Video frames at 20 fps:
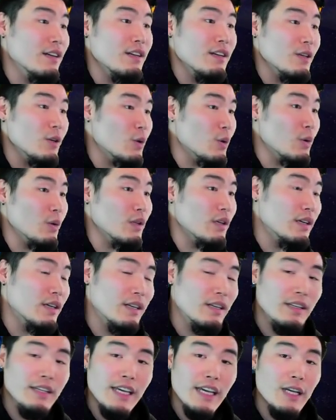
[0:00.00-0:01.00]

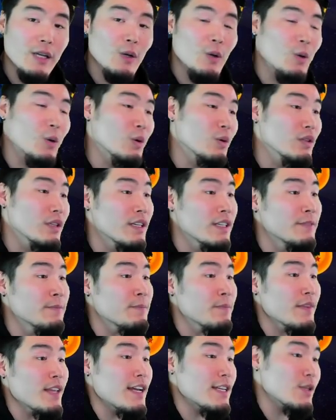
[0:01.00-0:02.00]
Cooler, King Cold,
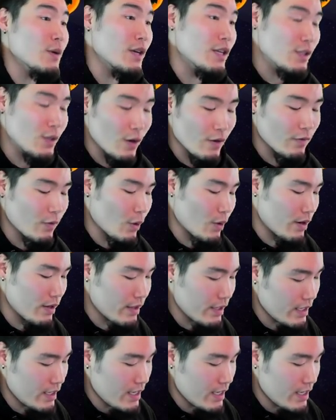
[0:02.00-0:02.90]
and so on and so forth.